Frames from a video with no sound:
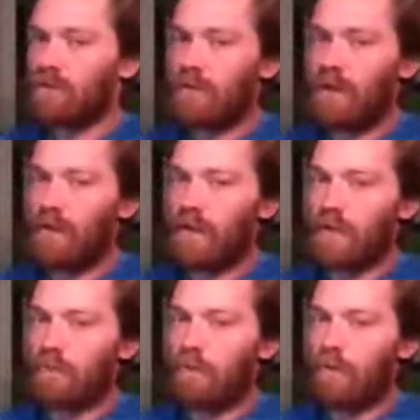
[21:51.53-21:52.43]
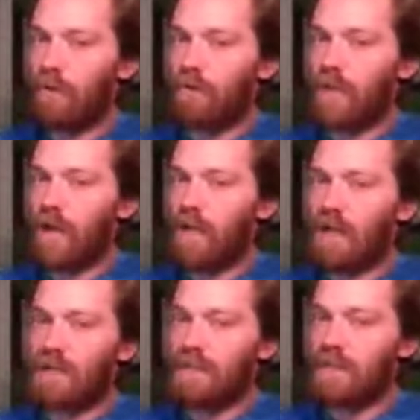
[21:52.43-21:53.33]

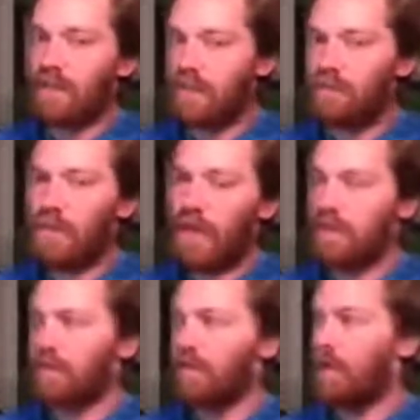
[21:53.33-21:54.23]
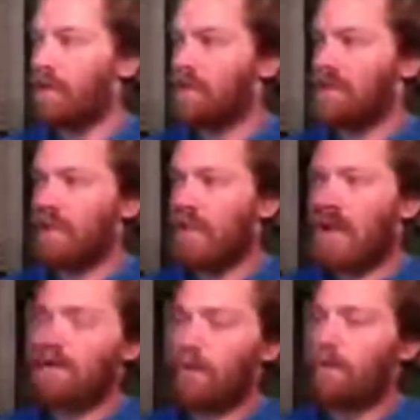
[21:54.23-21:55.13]
explorer.exe space
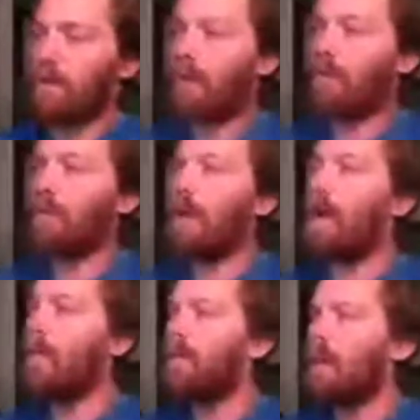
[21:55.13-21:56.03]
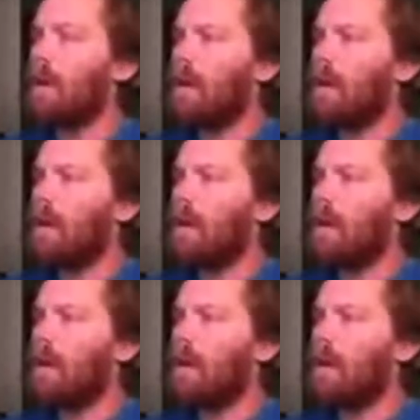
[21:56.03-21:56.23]
CLI blah blah blah blah blah.